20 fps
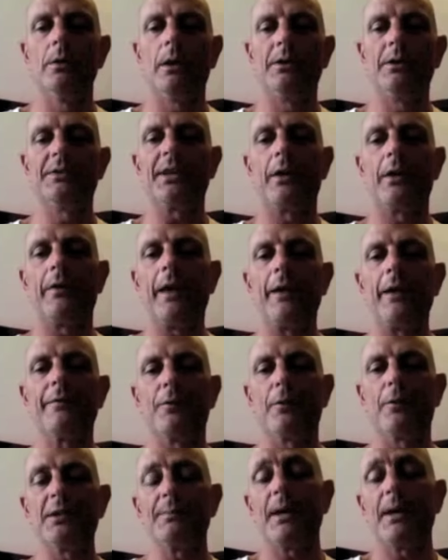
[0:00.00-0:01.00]
And so
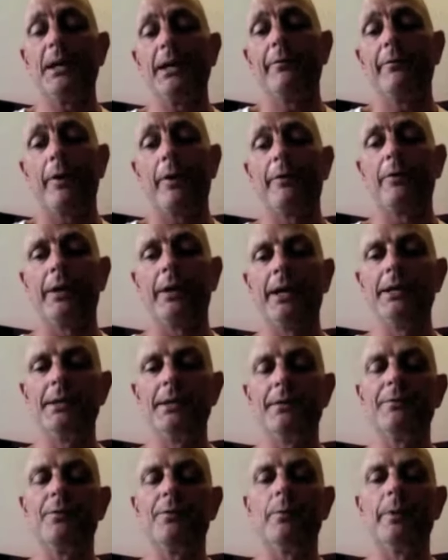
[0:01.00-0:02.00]
therefore it's made it very, very
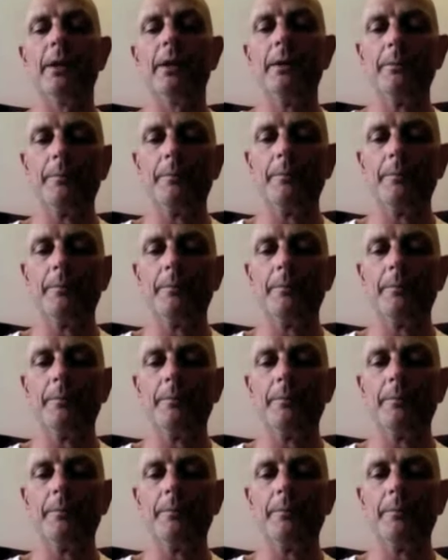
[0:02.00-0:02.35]
easy for me.